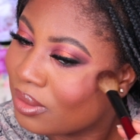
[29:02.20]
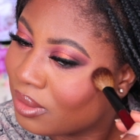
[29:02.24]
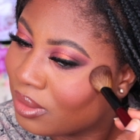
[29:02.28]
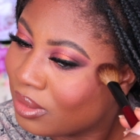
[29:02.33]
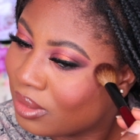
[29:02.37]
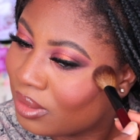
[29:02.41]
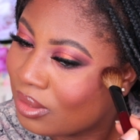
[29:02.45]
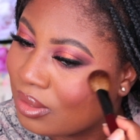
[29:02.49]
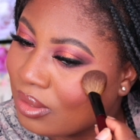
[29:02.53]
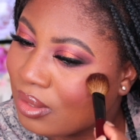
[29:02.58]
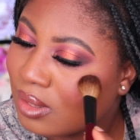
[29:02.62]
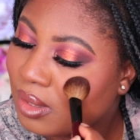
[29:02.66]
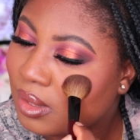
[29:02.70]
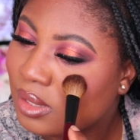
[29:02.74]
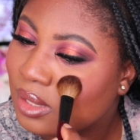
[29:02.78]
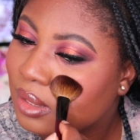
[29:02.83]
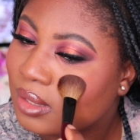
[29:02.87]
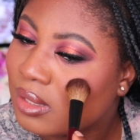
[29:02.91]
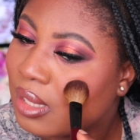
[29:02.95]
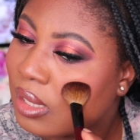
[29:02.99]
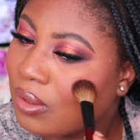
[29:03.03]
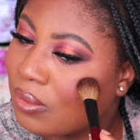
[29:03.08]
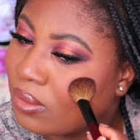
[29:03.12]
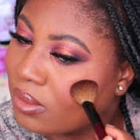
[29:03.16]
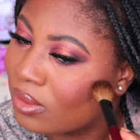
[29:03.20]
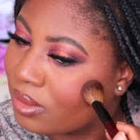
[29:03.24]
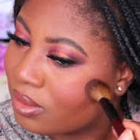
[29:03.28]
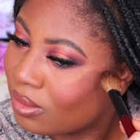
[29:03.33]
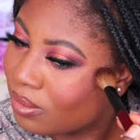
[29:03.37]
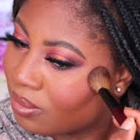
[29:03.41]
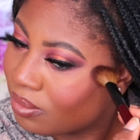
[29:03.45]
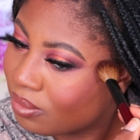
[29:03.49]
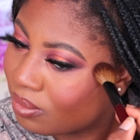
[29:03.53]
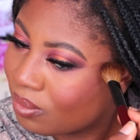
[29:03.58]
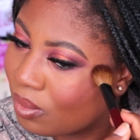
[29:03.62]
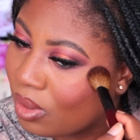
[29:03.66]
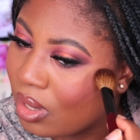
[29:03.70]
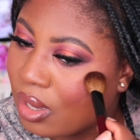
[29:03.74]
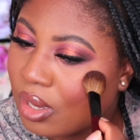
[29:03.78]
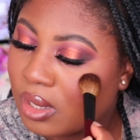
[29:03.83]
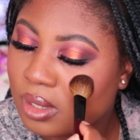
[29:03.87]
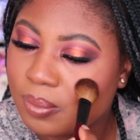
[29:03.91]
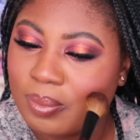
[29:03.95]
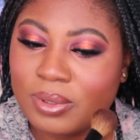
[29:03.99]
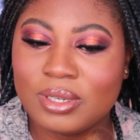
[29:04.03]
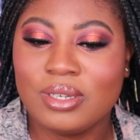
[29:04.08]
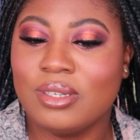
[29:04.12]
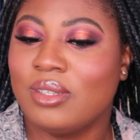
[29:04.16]
didn't think that would work,
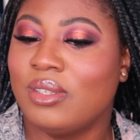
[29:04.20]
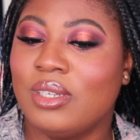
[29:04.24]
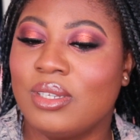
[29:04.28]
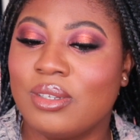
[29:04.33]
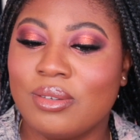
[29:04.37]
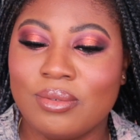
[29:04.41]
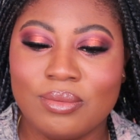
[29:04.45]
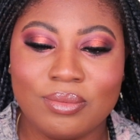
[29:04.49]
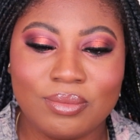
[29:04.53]
but it did.